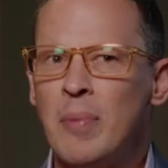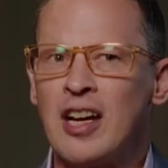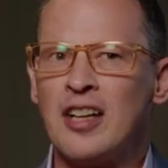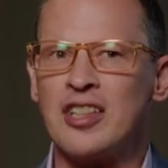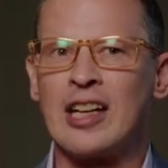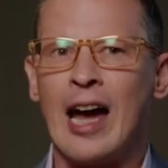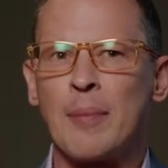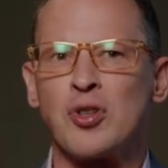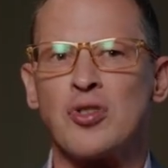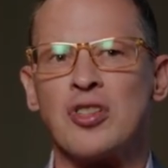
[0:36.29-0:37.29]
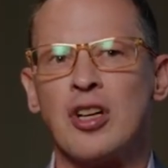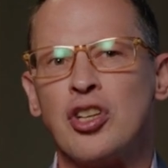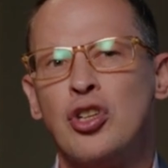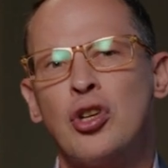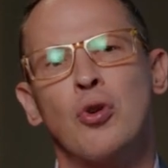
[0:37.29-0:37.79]
because it captures the
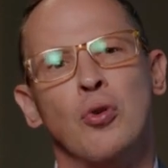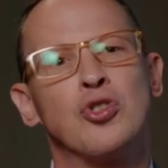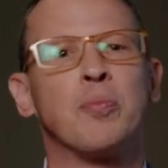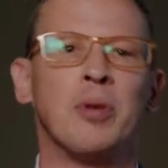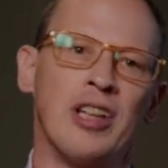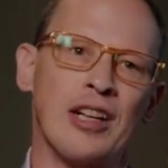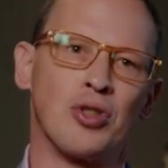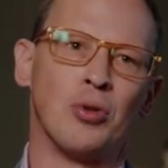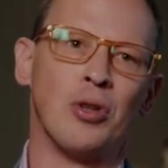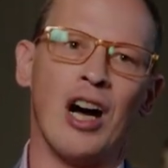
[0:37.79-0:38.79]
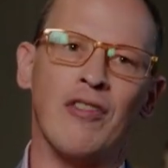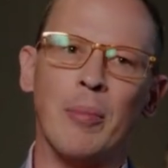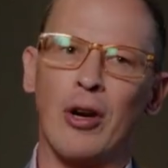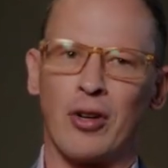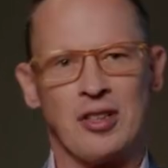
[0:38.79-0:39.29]
huge potential
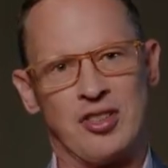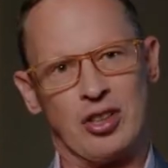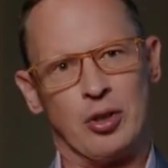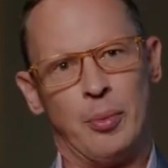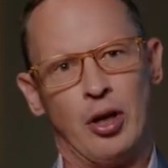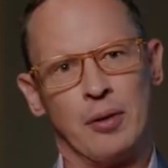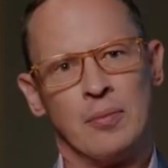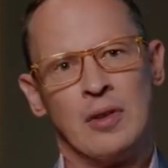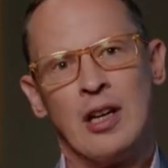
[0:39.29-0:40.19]
of American single malt